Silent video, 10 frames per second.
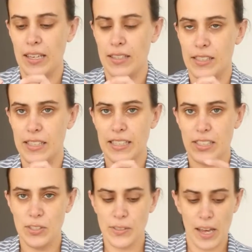So you need to
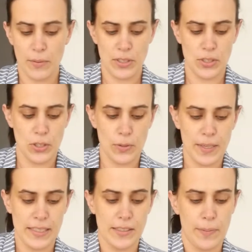do that with two
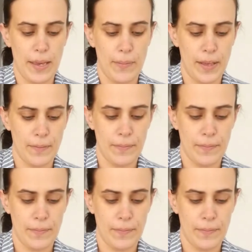pieces of paper.